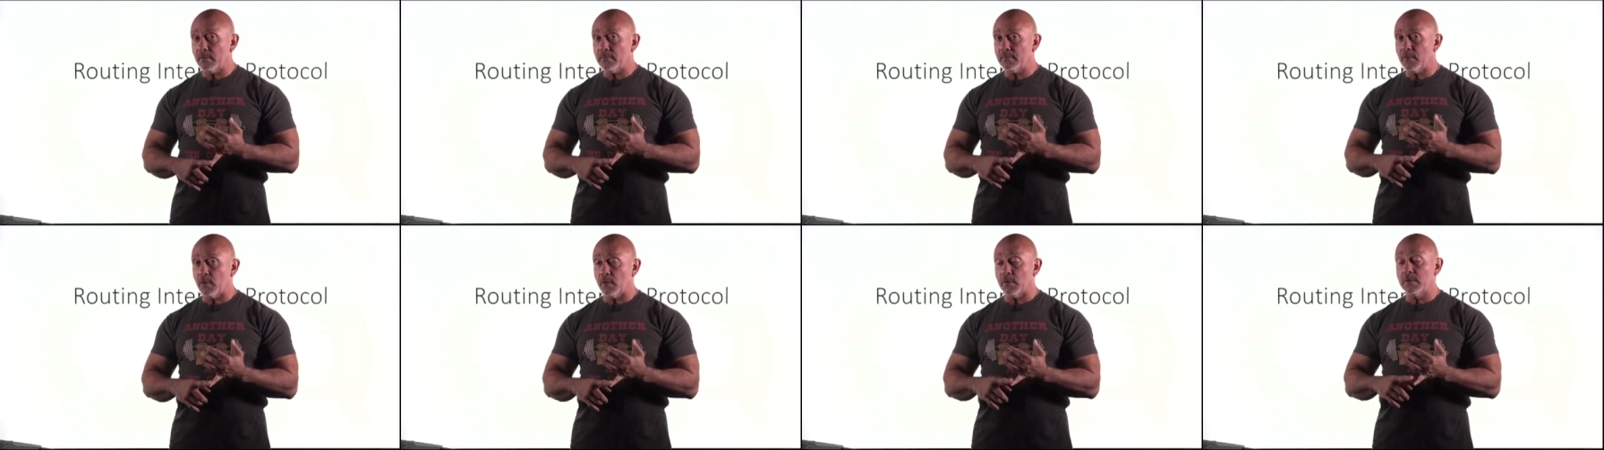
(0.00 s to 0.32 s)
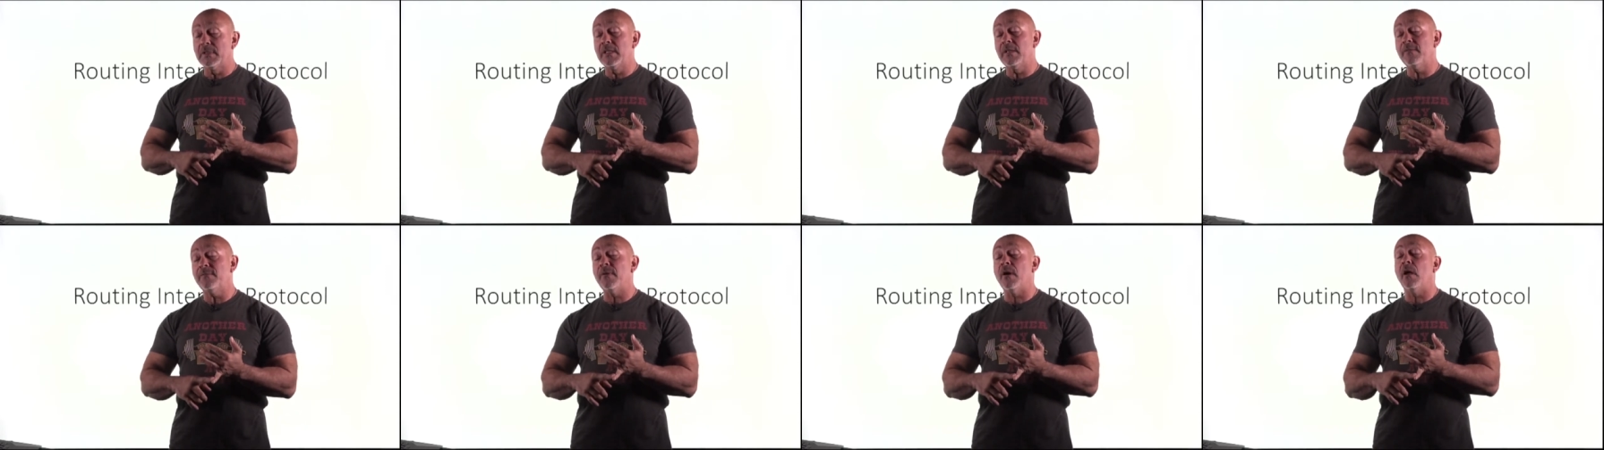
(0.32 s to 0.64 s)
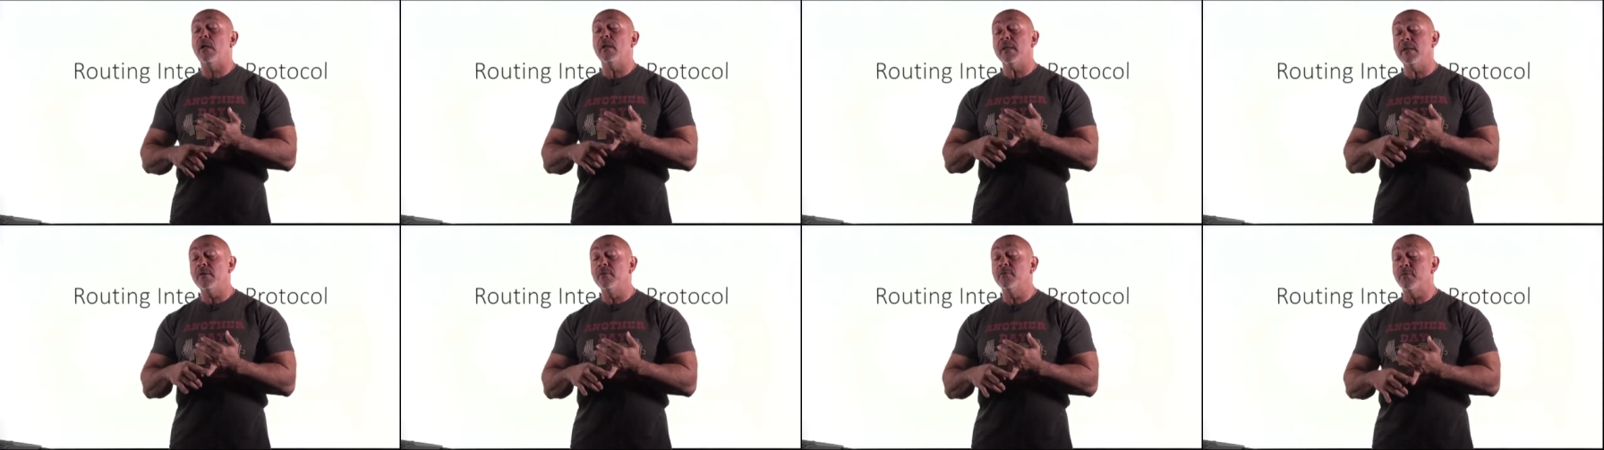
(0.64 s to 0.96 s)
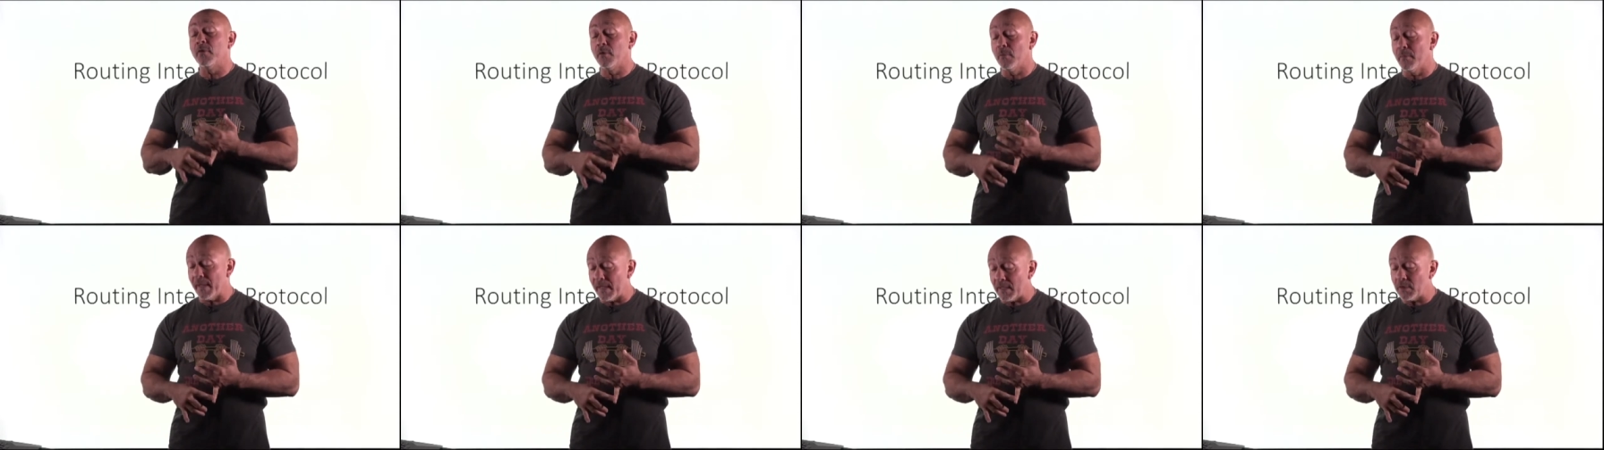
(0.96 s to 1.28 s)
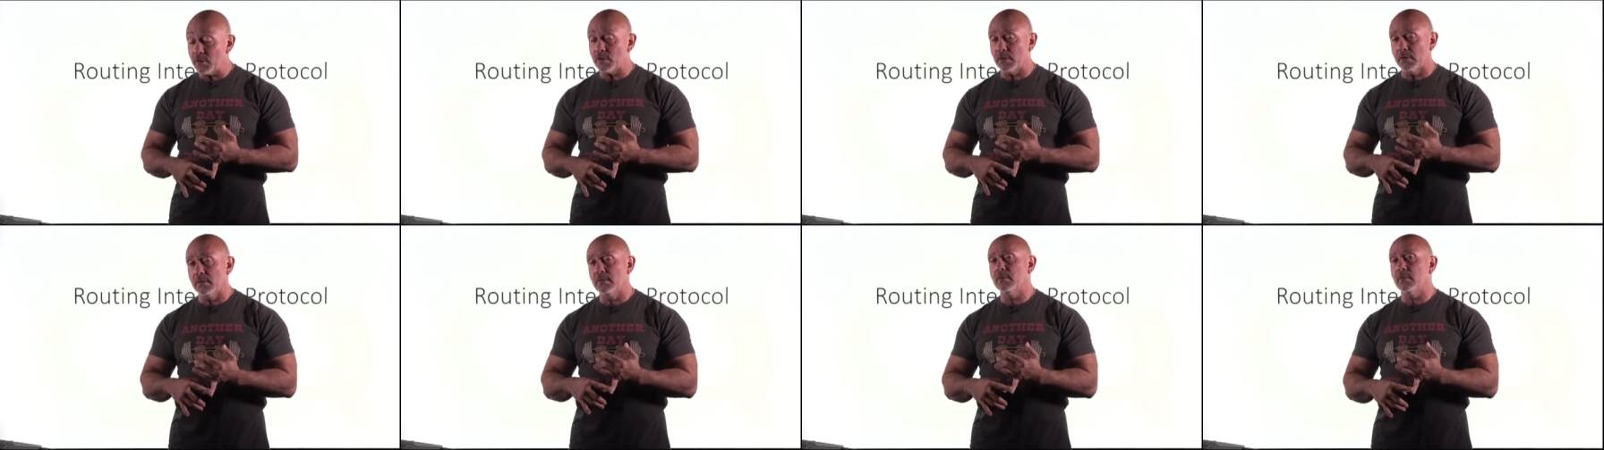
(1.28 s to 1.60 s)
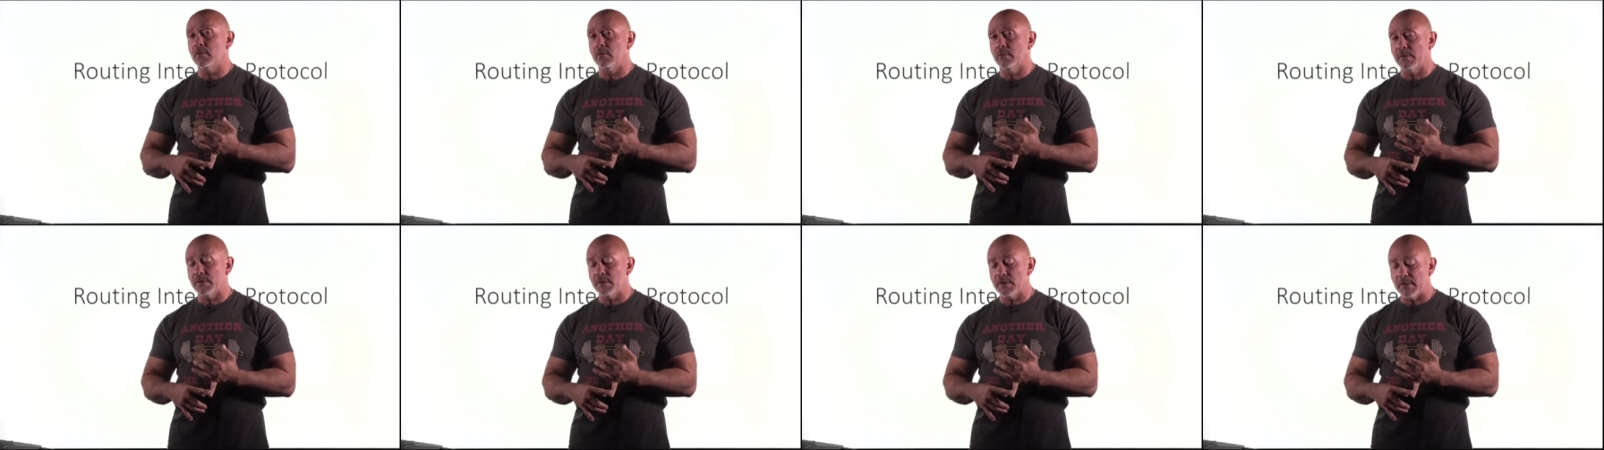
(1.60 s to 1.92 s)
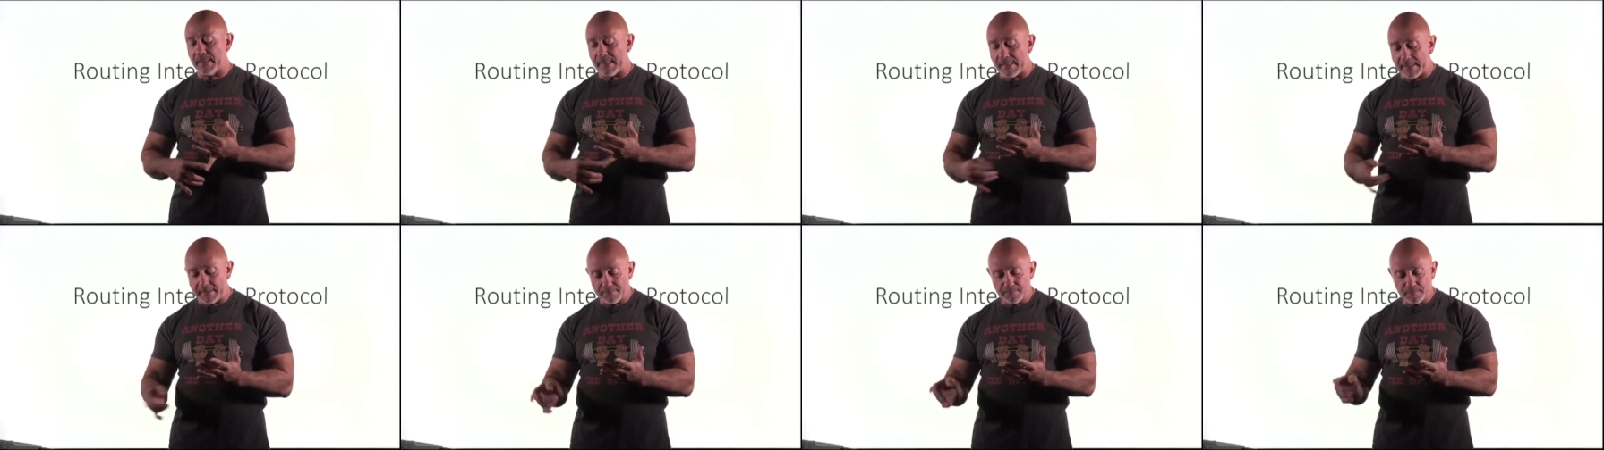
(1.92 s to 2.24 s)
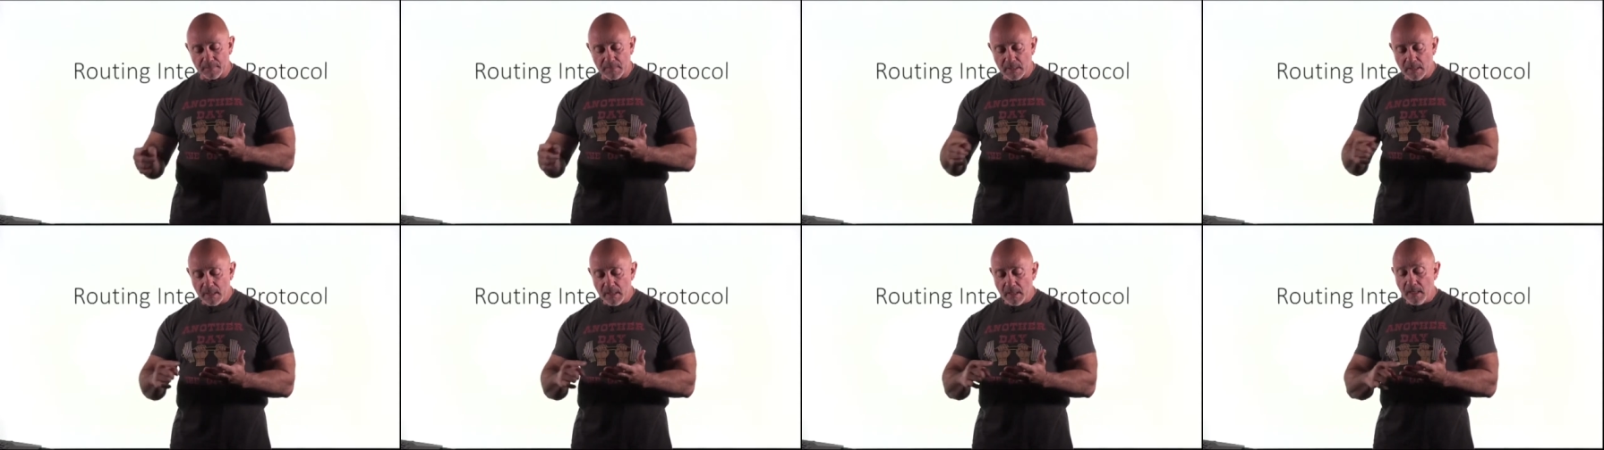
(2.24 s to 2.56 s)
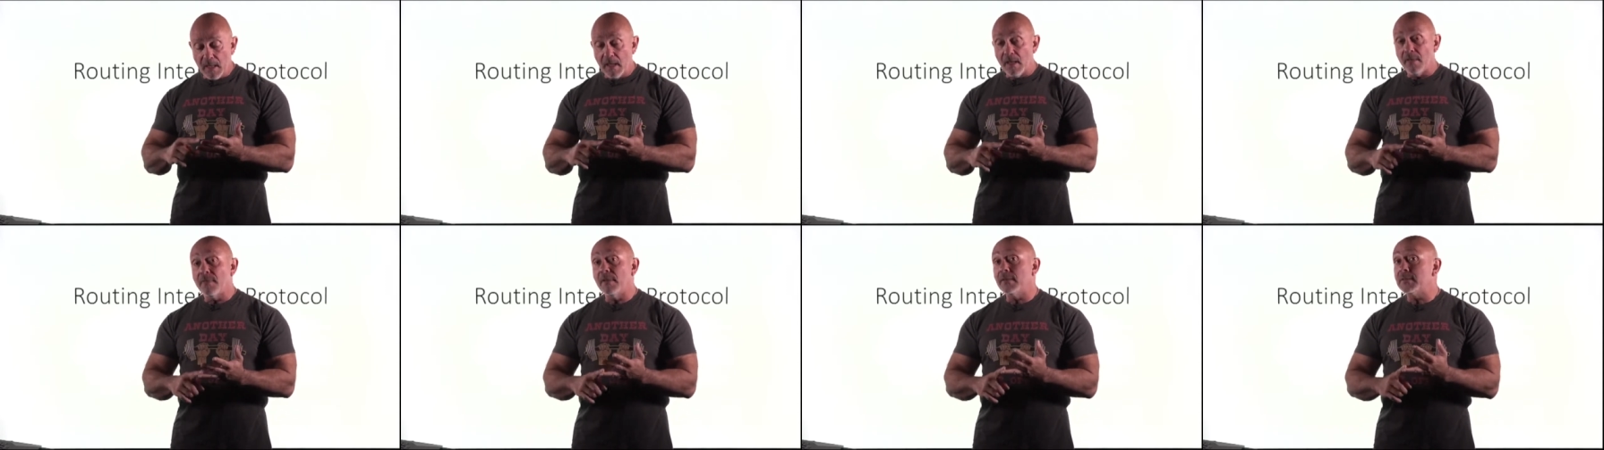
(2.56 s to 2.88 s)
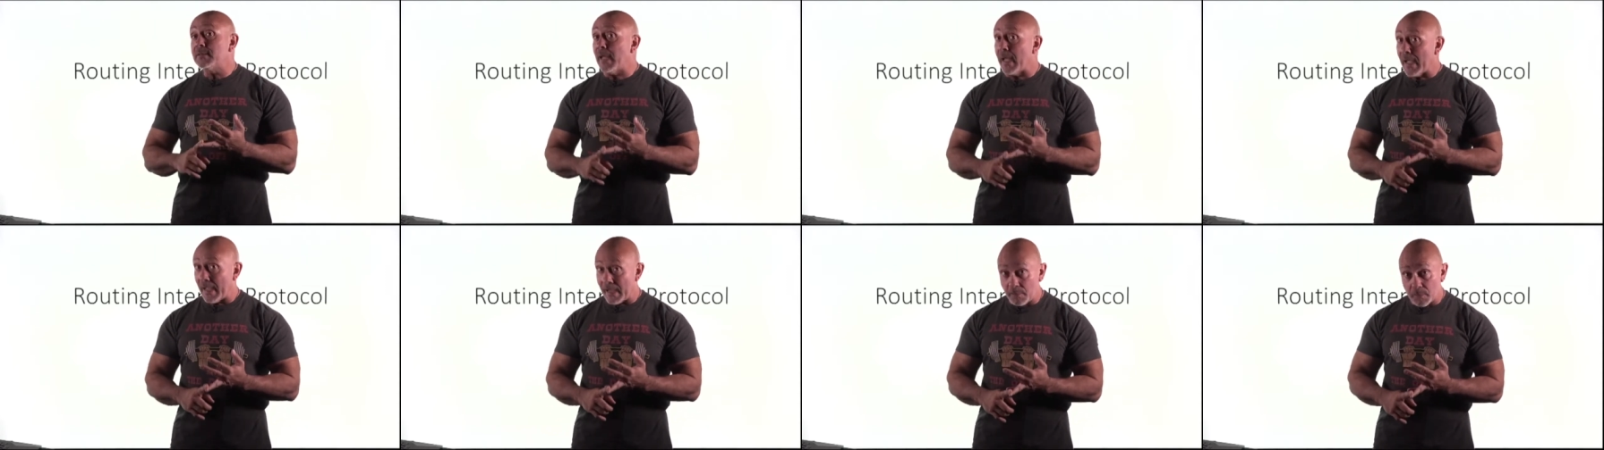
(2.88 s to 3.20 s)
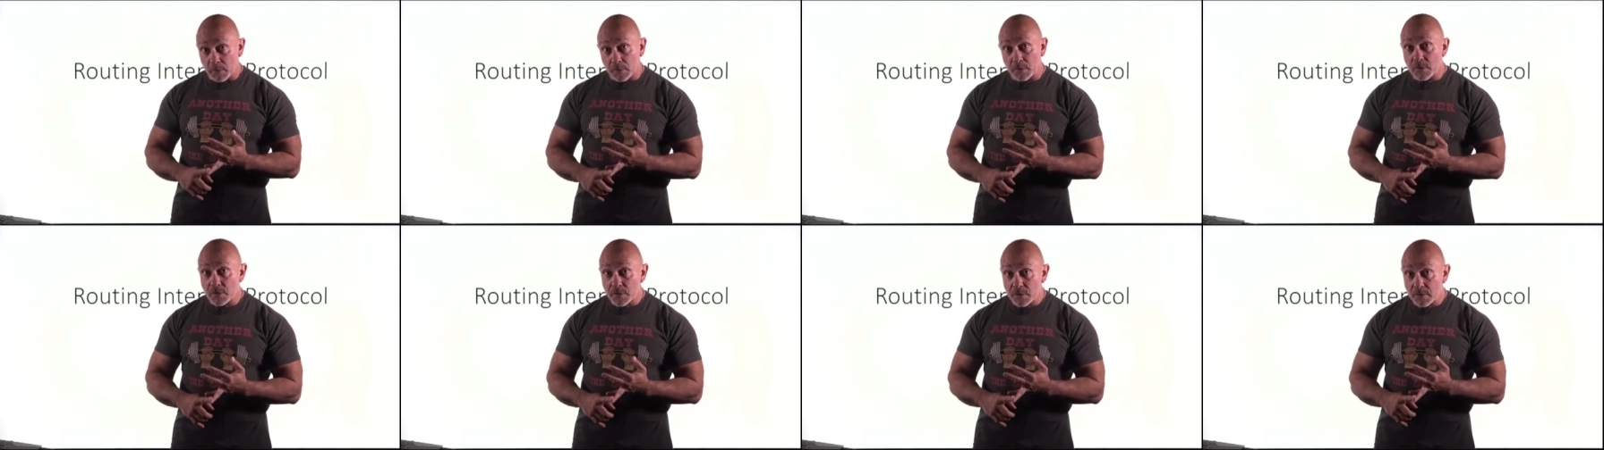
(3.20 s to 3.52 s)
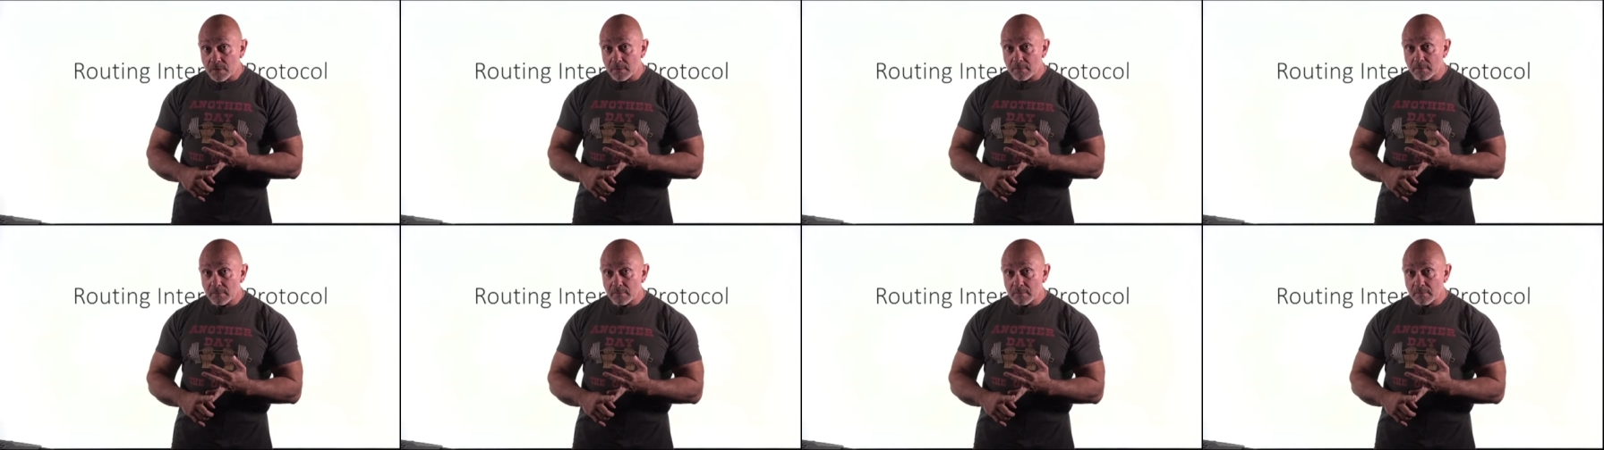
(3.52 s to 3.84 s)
or default information originate, the timers,